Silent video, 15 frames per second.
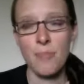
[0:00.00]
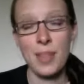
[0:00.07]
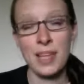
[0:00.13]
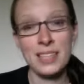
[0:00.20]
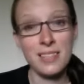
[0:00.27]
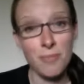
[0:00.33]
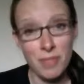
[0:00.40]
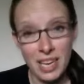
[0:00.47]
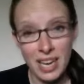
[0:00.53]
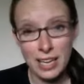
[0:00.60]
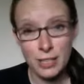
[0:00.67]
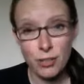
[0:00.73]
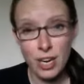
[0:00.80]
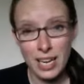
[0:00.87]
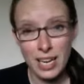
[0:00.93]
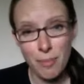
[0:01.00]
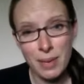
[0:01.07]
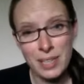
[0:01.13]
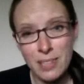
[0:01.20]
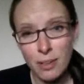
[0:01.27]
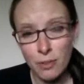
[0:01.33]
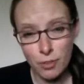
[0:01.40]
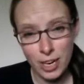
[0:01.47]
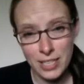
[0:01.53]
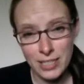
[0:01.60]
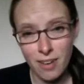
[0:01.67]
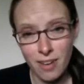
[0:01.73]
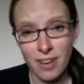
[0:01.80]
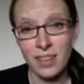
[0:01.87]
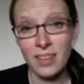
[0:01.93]
That's something I try to give myself grace
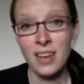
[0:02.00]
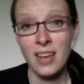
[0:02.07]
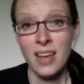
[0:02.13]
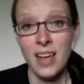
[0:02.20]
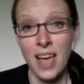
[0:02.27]
on.